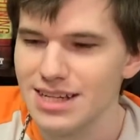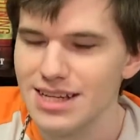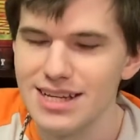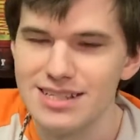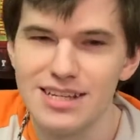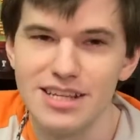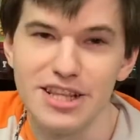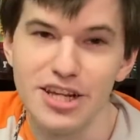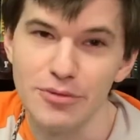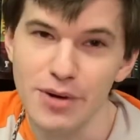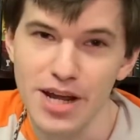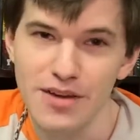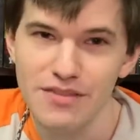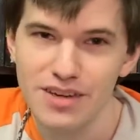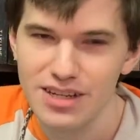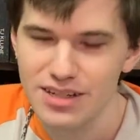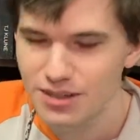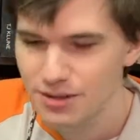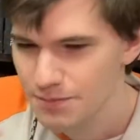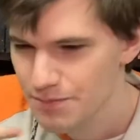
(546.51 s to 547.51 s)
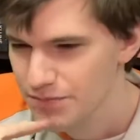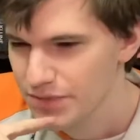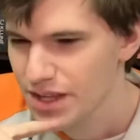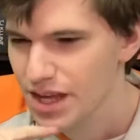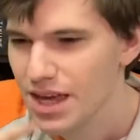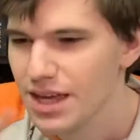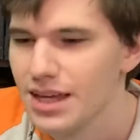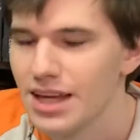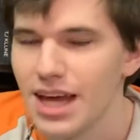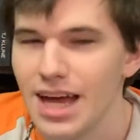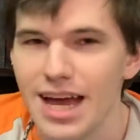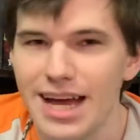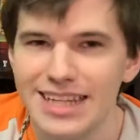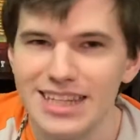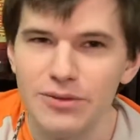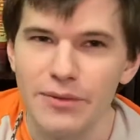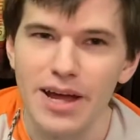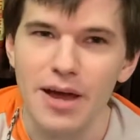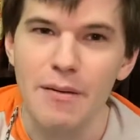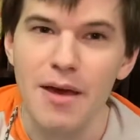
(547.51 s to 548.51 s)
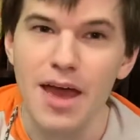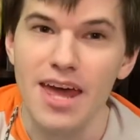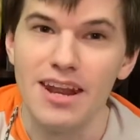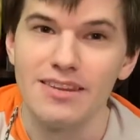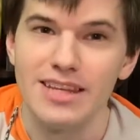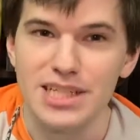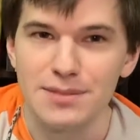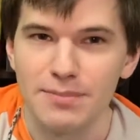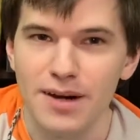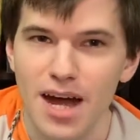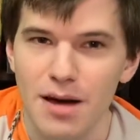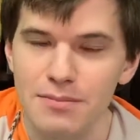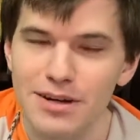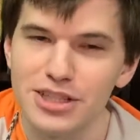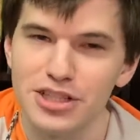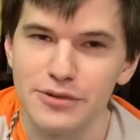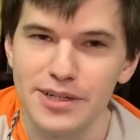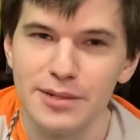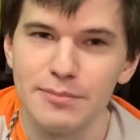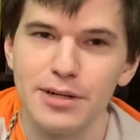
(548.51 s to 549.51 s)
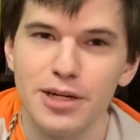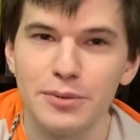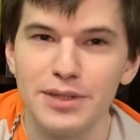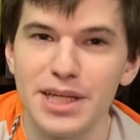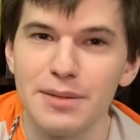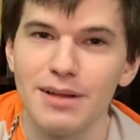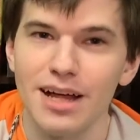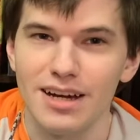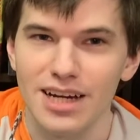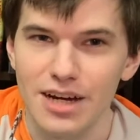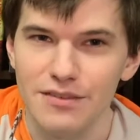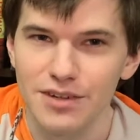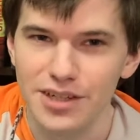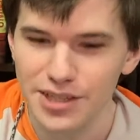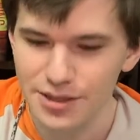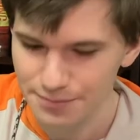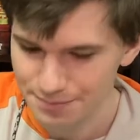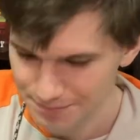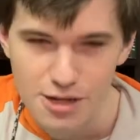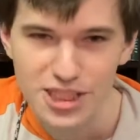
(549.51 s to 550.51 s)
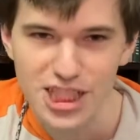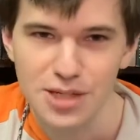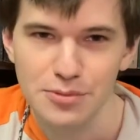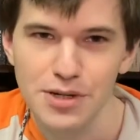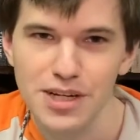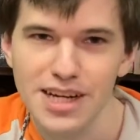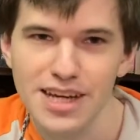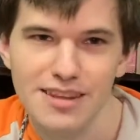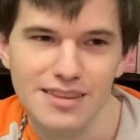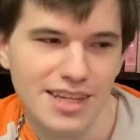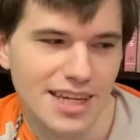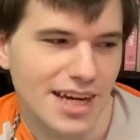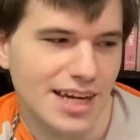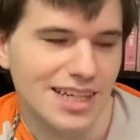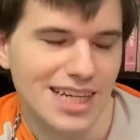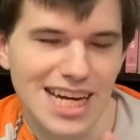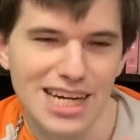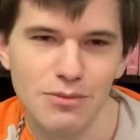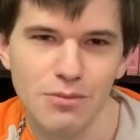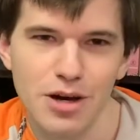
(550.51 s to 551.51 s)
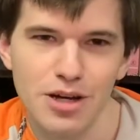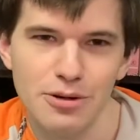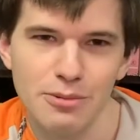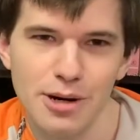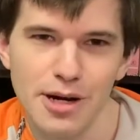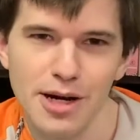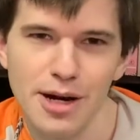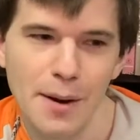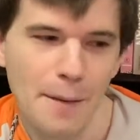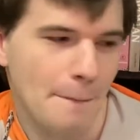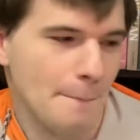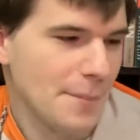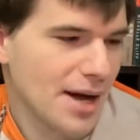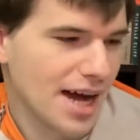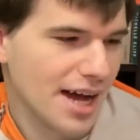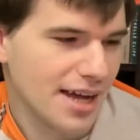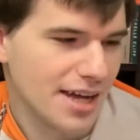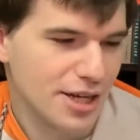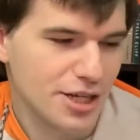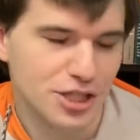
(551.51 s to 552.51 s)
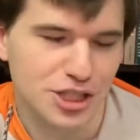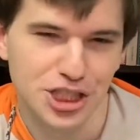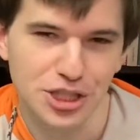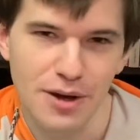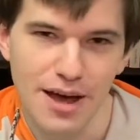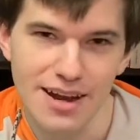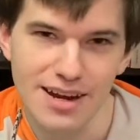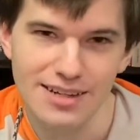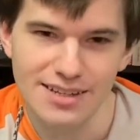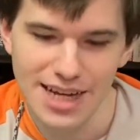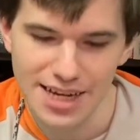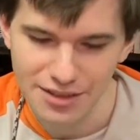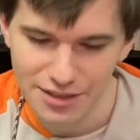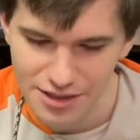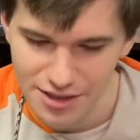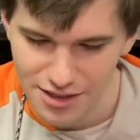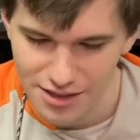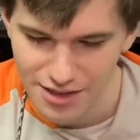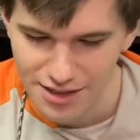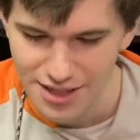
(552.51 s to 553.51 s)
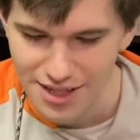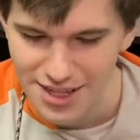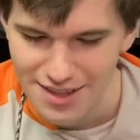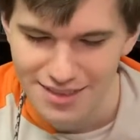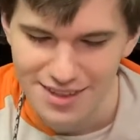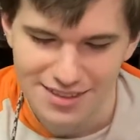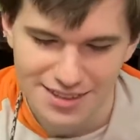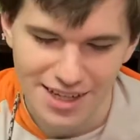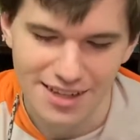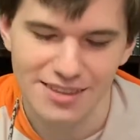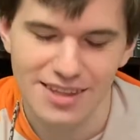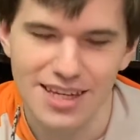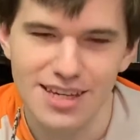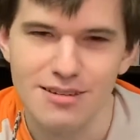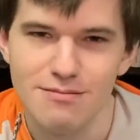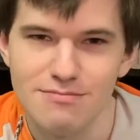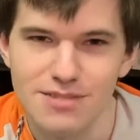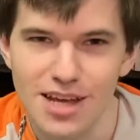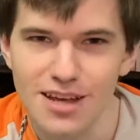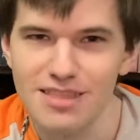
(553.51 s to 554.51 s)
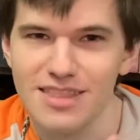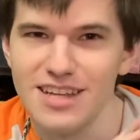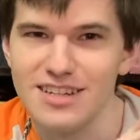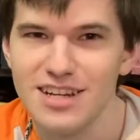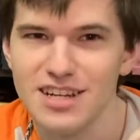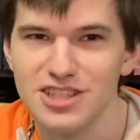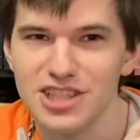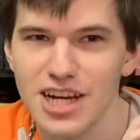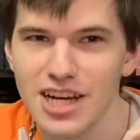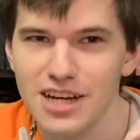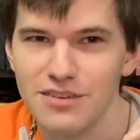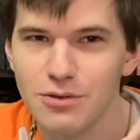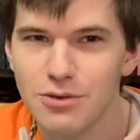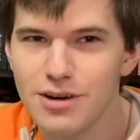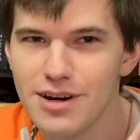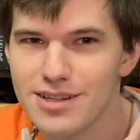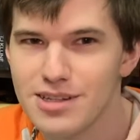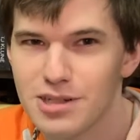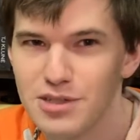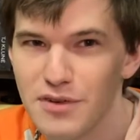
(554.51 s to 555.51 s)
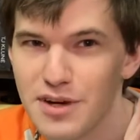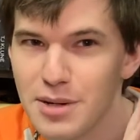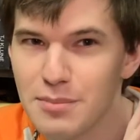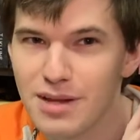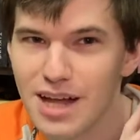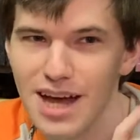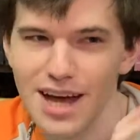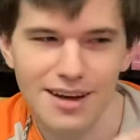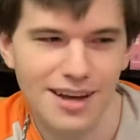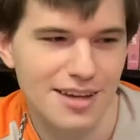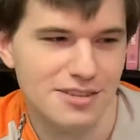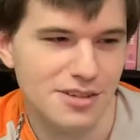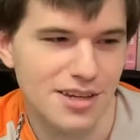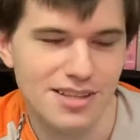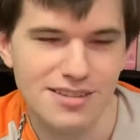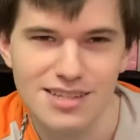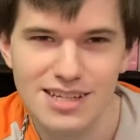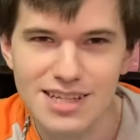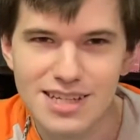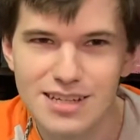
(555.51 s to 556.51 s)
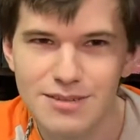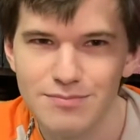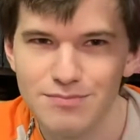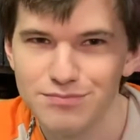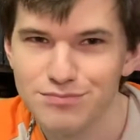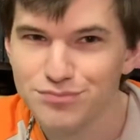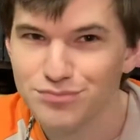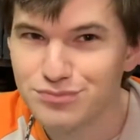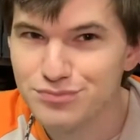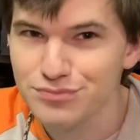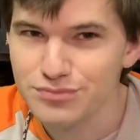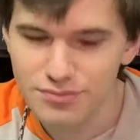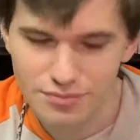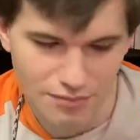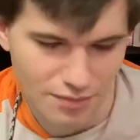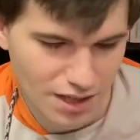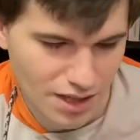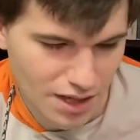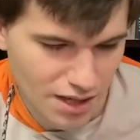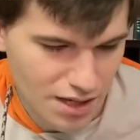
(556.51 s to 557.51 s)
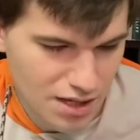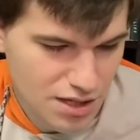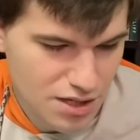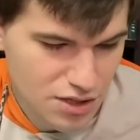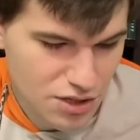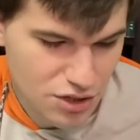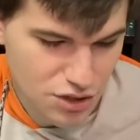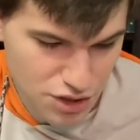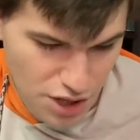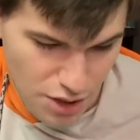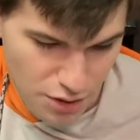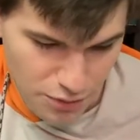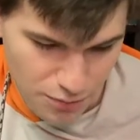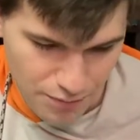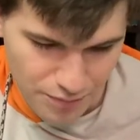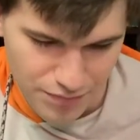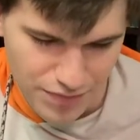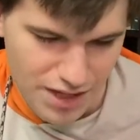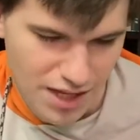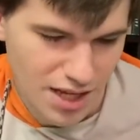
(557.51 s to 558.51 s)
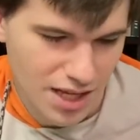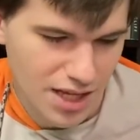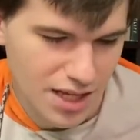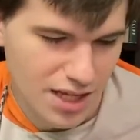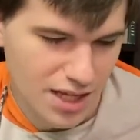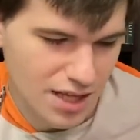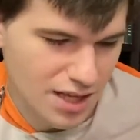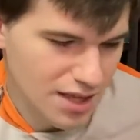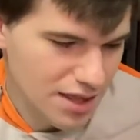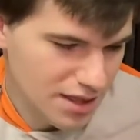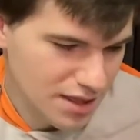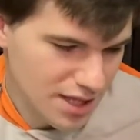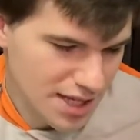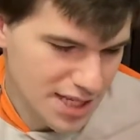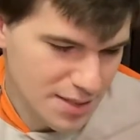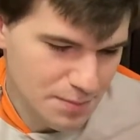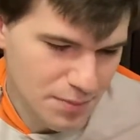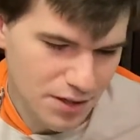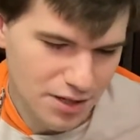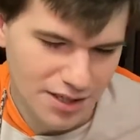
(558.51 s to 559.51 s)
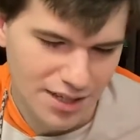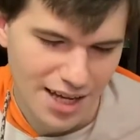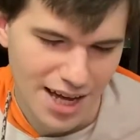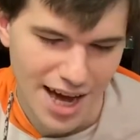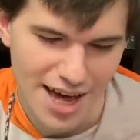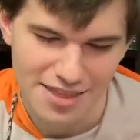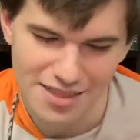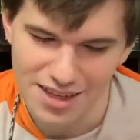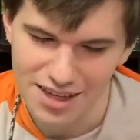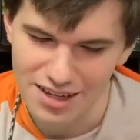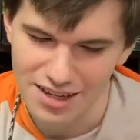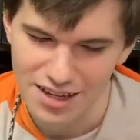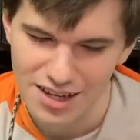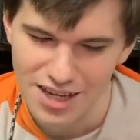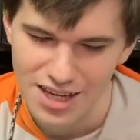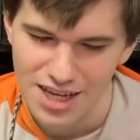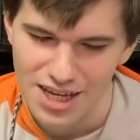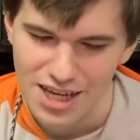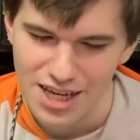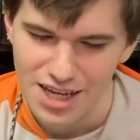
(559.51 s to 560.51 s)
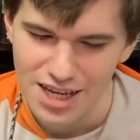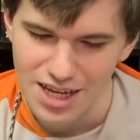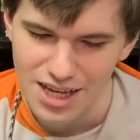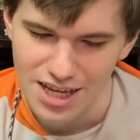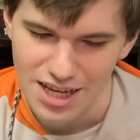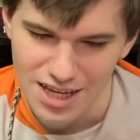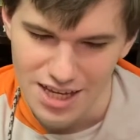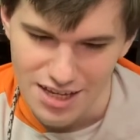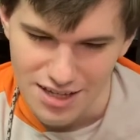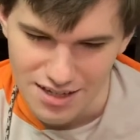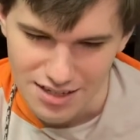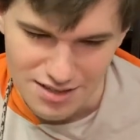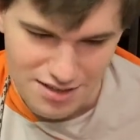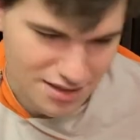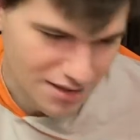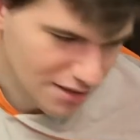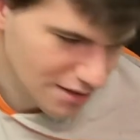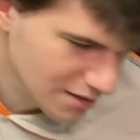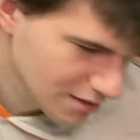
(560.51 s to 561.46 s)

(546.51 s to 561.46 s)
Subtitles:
is The Raven, and the way I'm hitting this prompt is to read a book with a black cover. So I'm reading The Night Wanderer by Drew Hayden Taylor. This is like the dust jacket for it, that's very black, as you can see. So, this book, I think, is